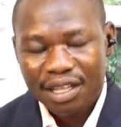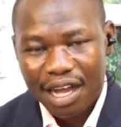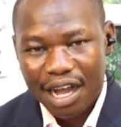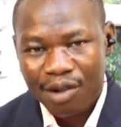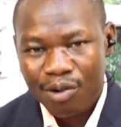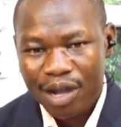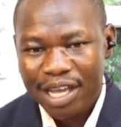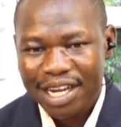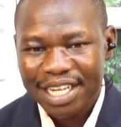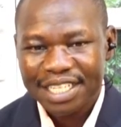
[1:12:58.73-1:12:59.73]

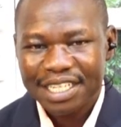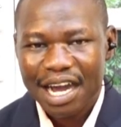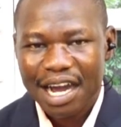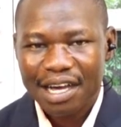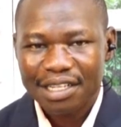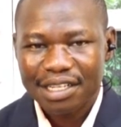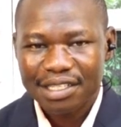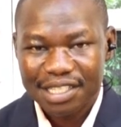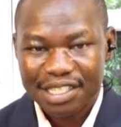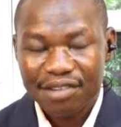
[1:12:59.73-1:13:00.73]
acquiring
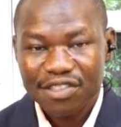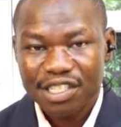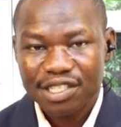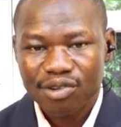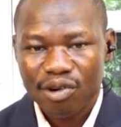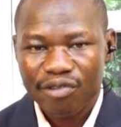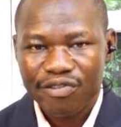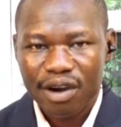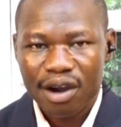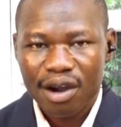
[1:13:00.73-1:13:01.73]
the services
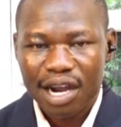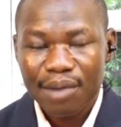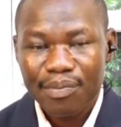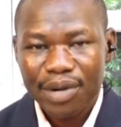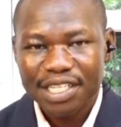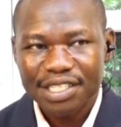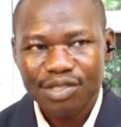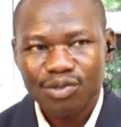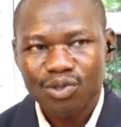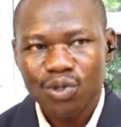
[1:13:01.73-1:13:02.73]
of companies
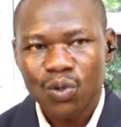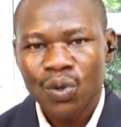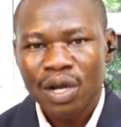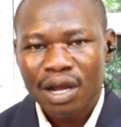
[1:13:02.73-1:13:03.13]
to do